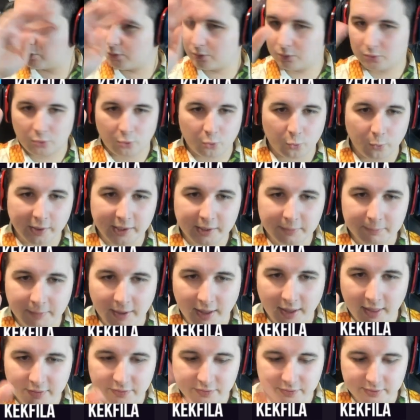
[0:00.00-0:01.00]
Quick
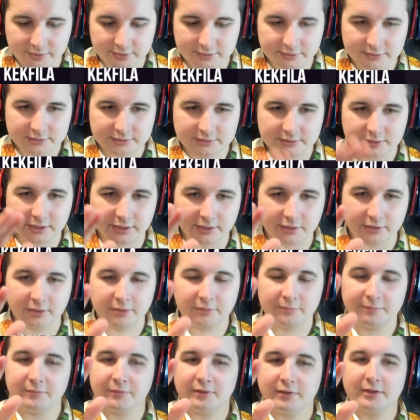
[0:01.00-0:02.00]
math is here.
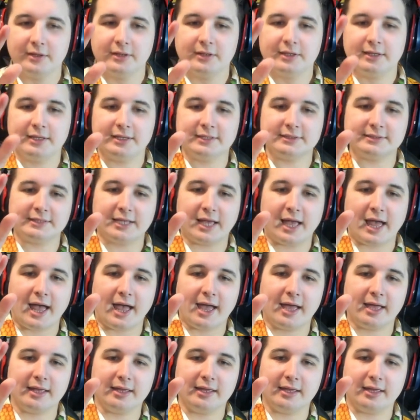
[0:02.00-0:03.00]
is
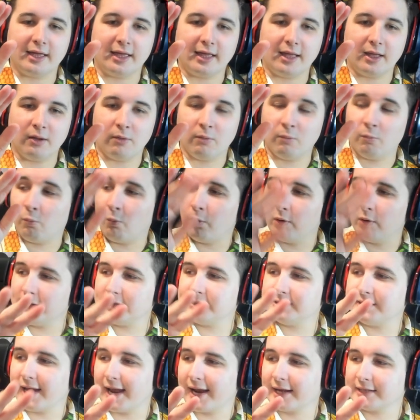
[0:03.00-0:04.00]
that what
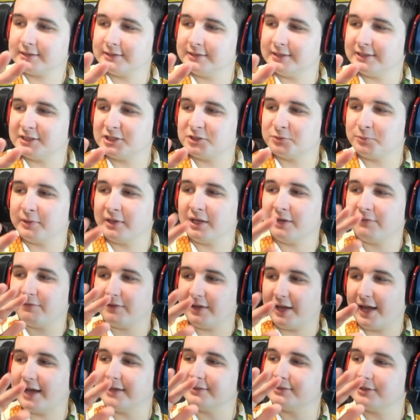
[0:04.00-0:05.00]
attacks can he swing if he
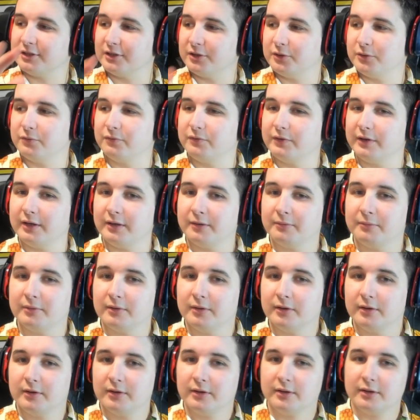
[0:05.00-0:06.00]
has a Luffy?
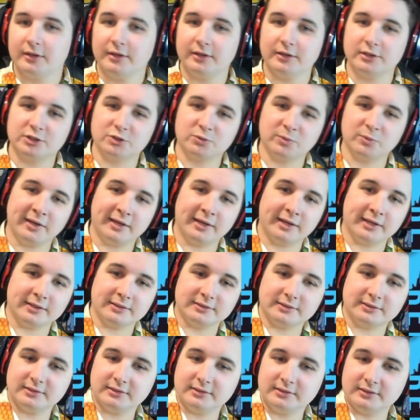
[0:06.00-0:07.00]
He swings
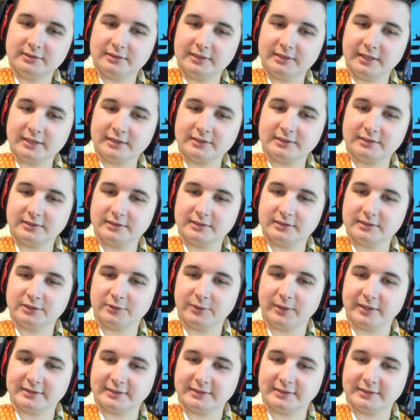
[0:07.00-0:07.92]
6, so he has